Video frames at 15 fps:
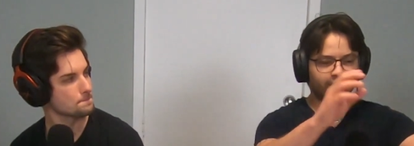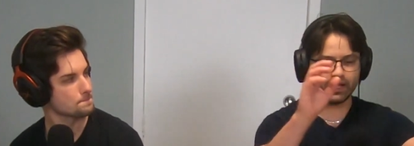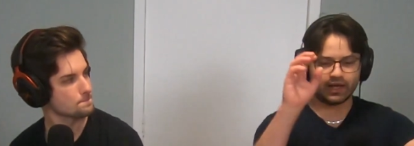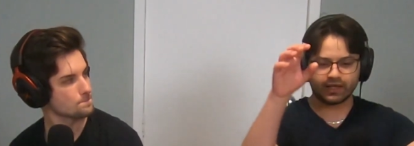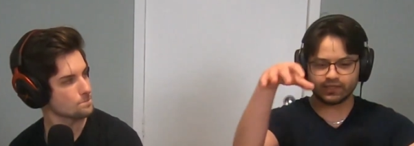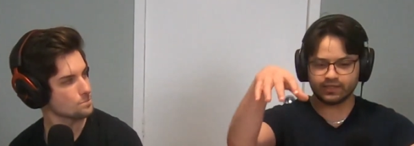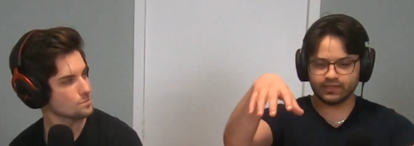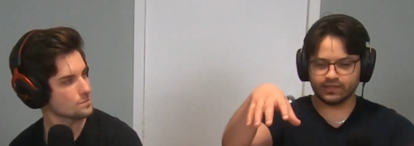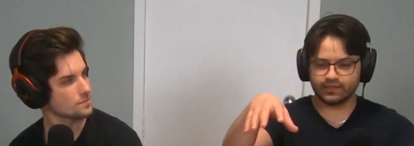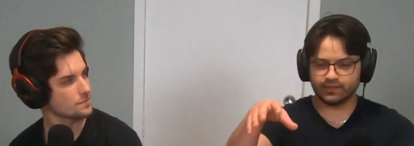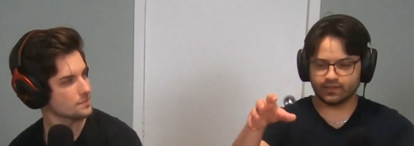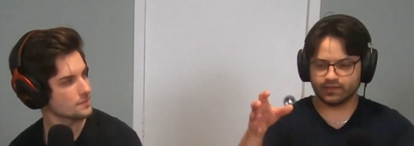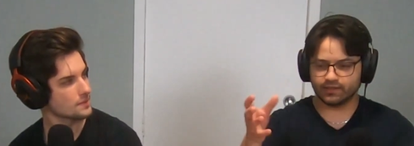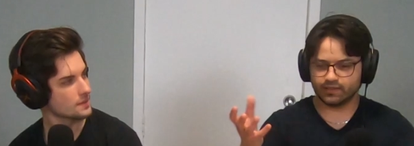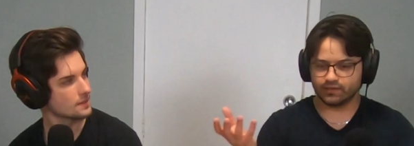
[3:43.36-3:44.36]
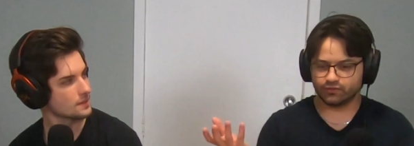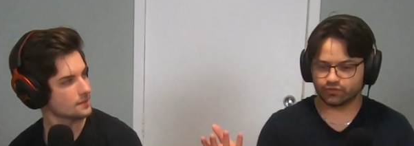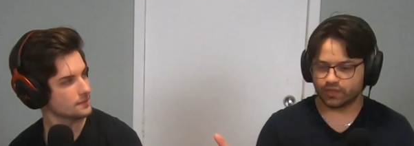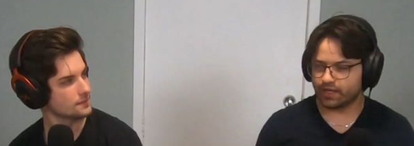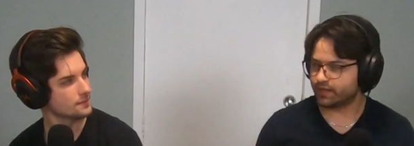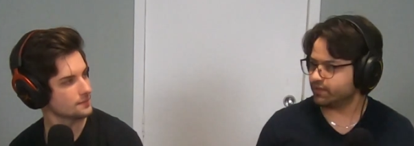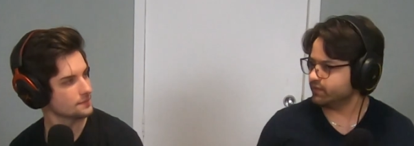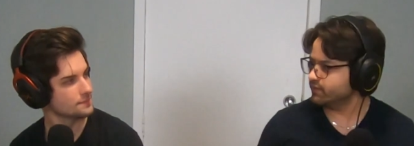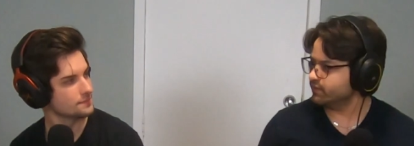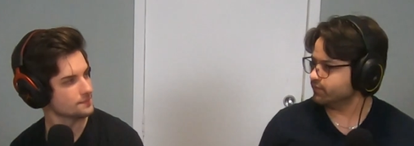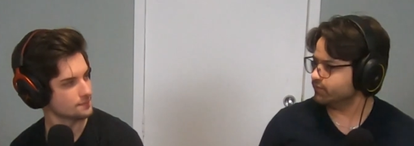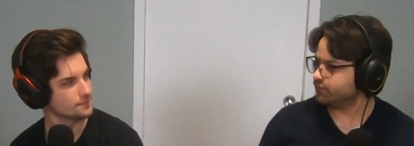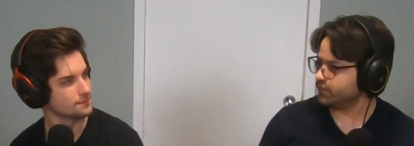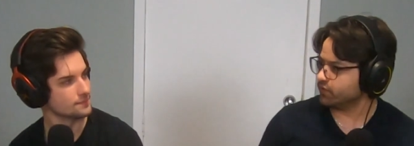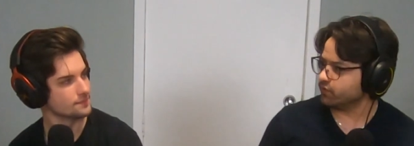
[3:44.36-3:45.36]
Speaker 1: lion uh,
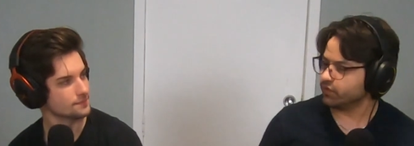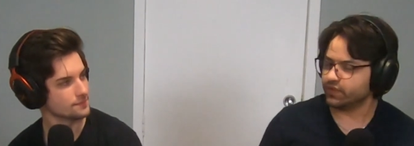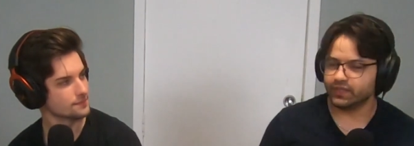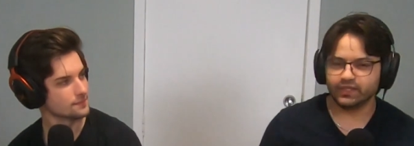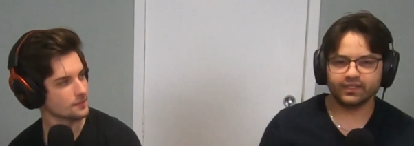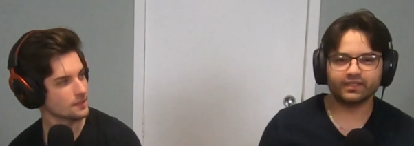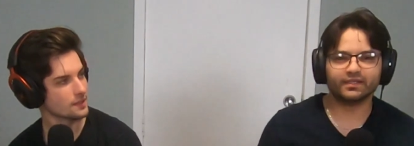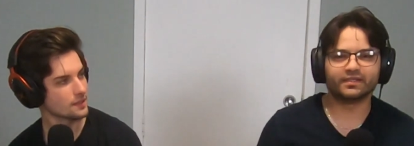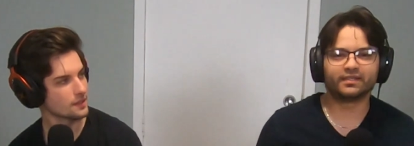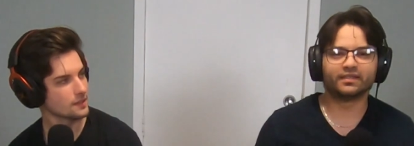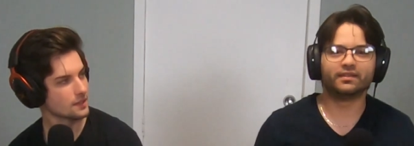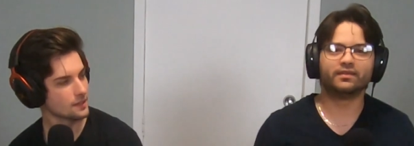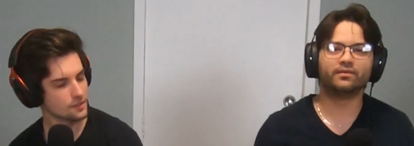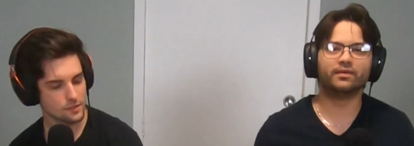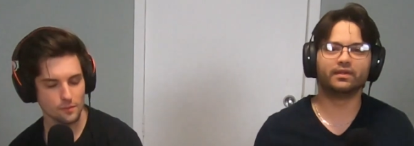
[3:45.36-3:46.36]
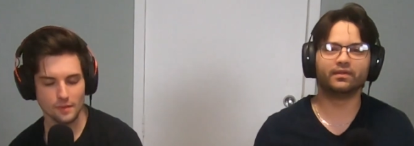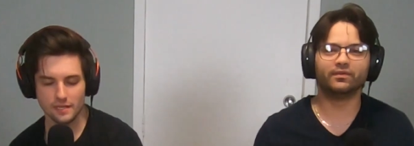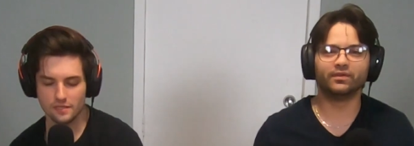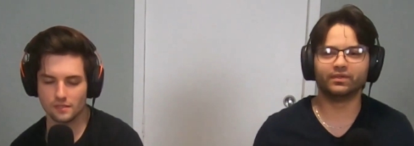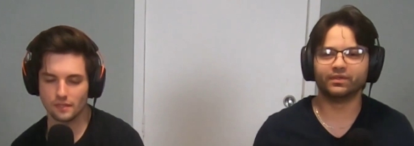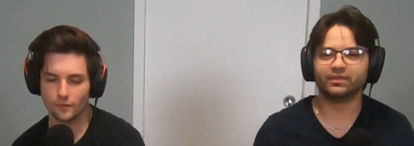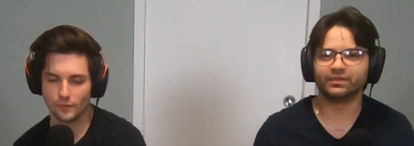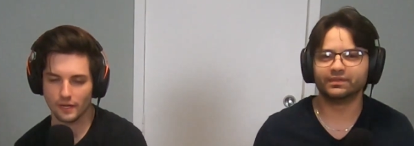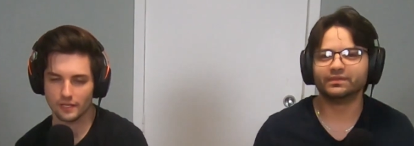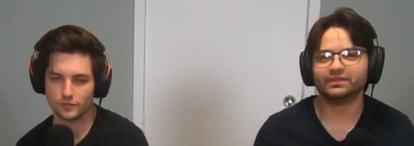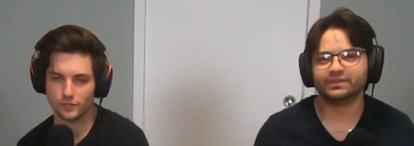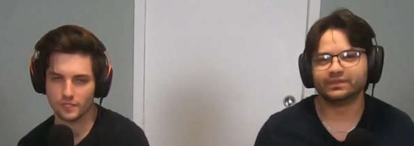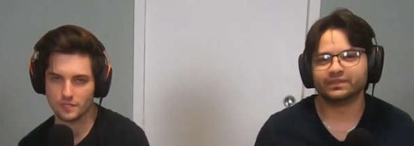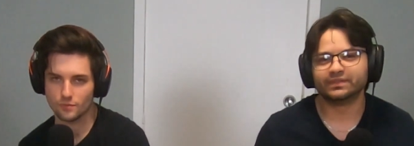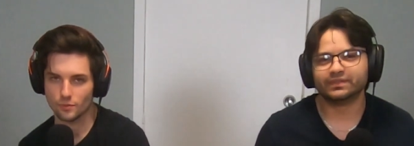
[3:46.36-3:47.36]
dragon mm. figurines. Mm. So basically,
Speaker 2: we got
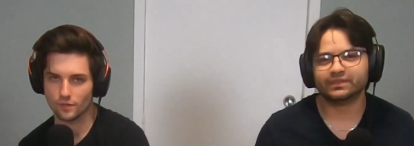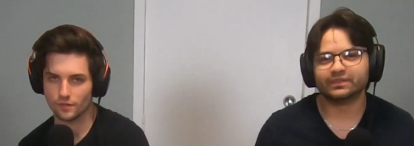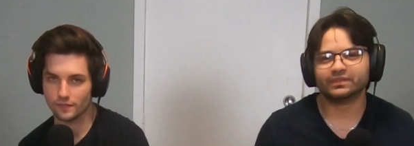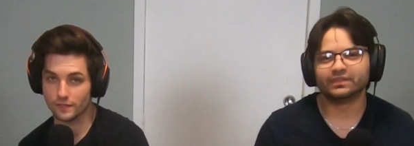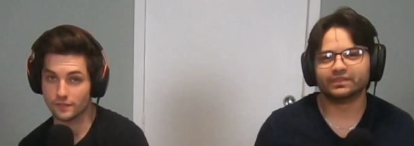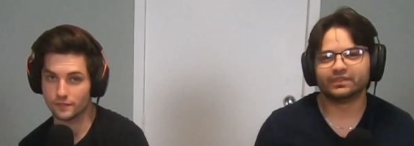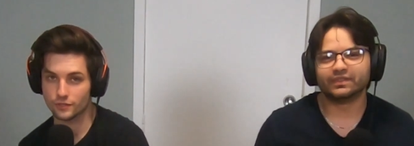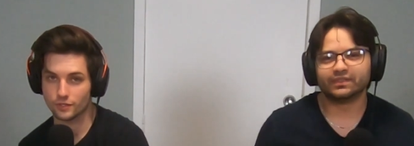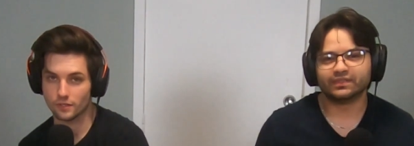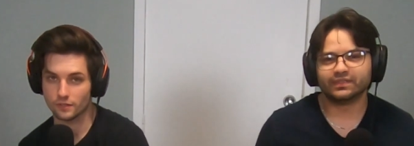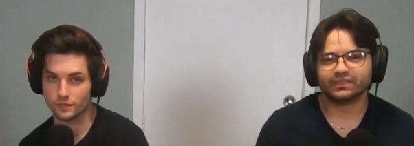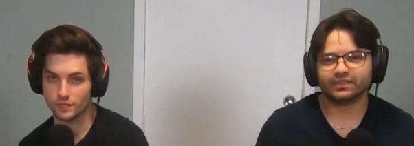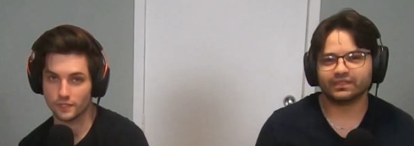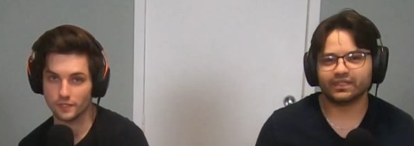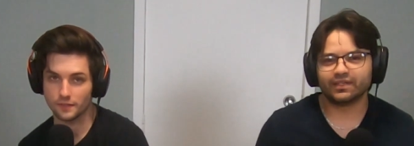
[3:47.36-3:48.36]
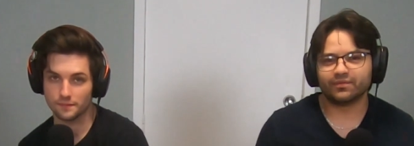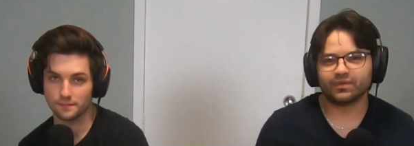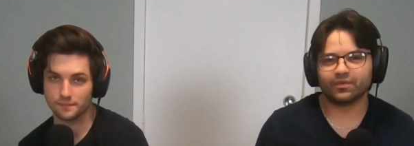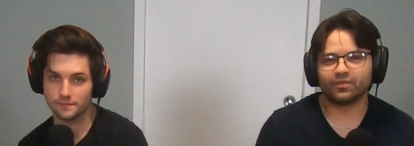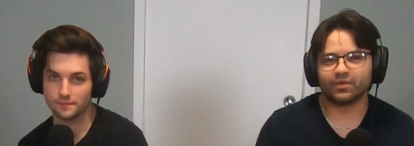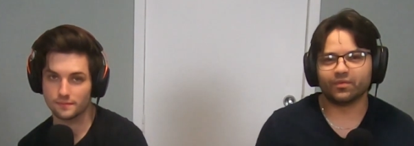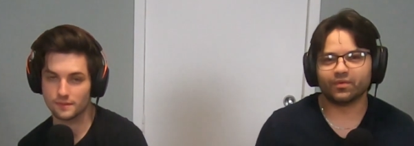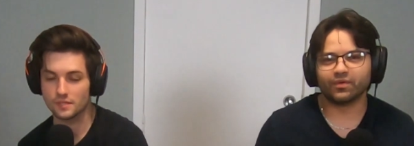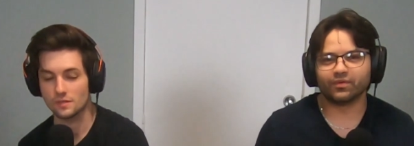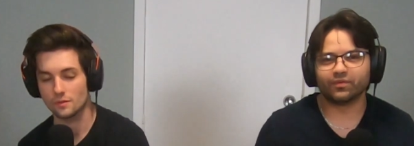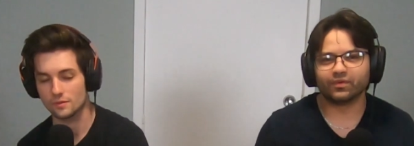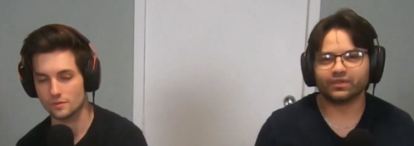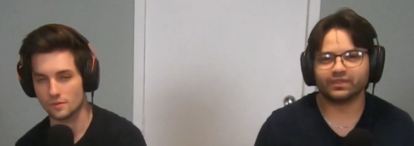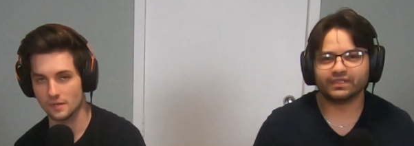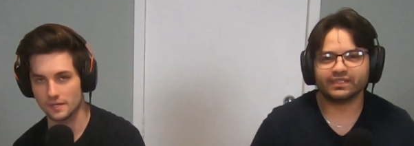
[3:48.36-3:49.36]
transported into Shang Chi. Yeah, we, we were. So
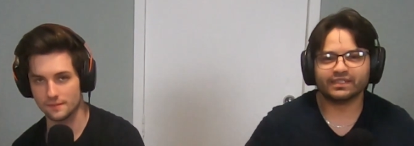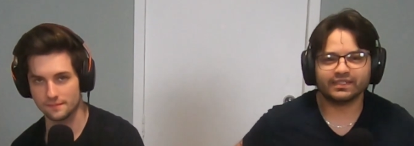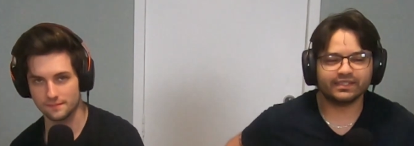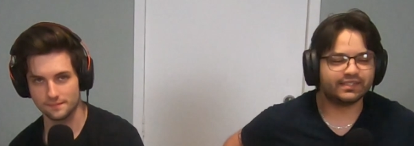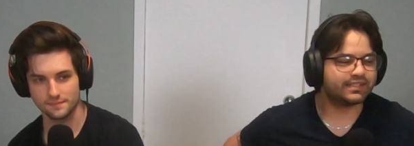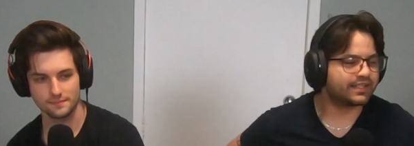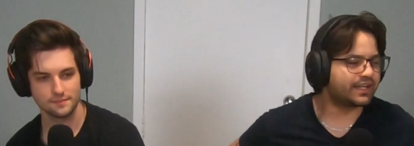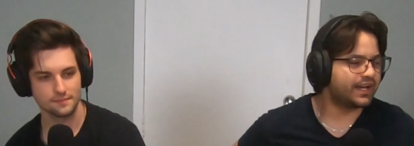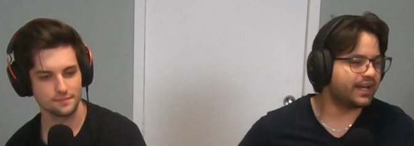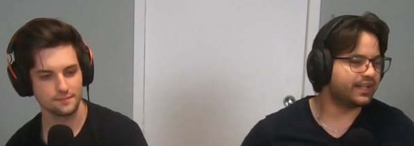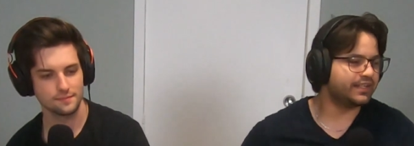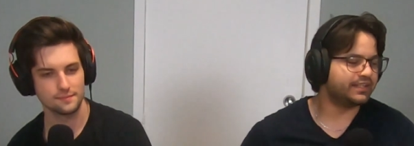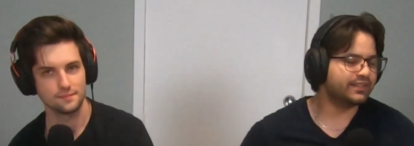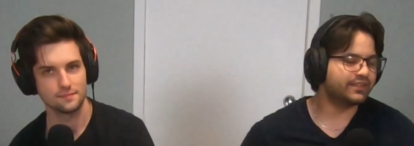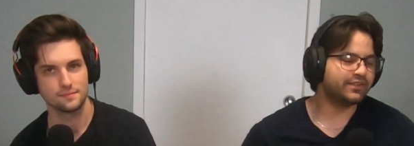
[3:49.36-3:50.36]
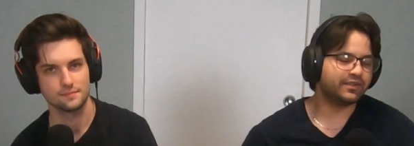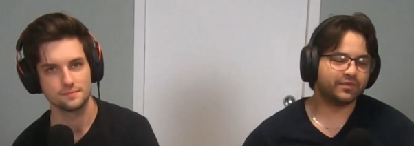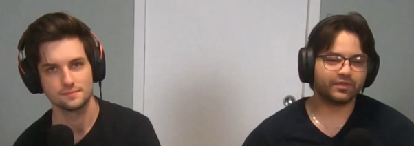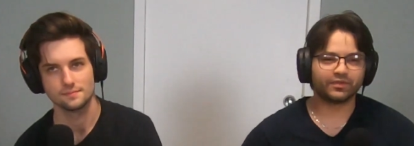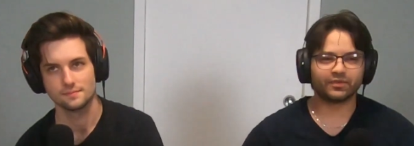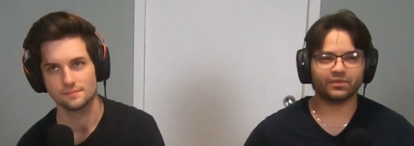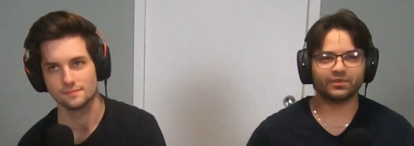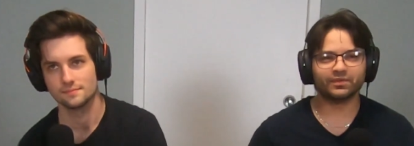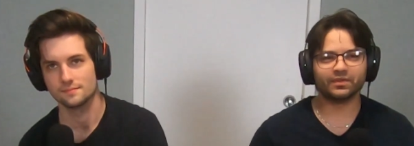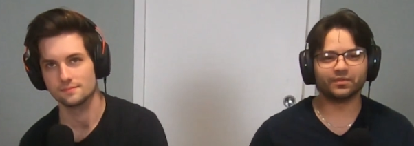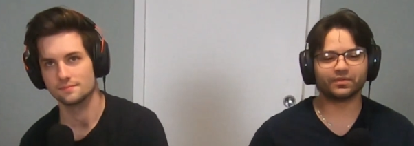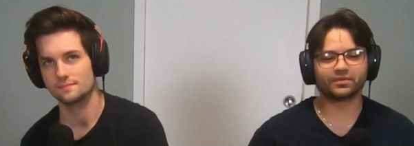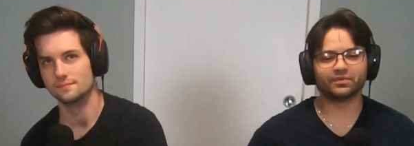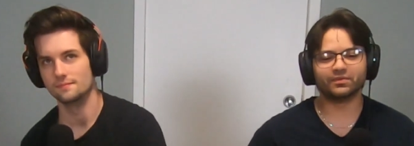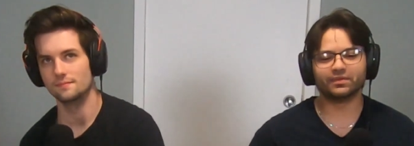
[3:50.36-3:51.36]
it was great.
Speaker 1: Isekai in there. It was cool. It
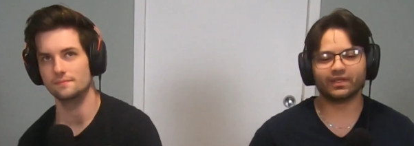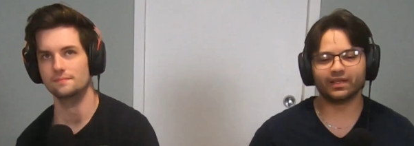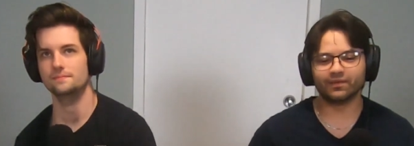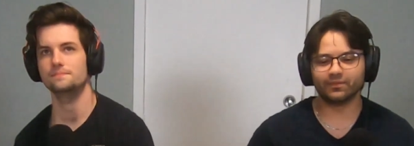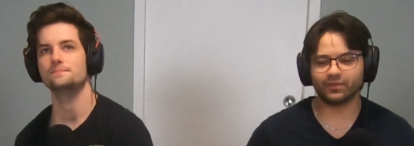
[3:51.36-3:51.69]
was cool. Uh,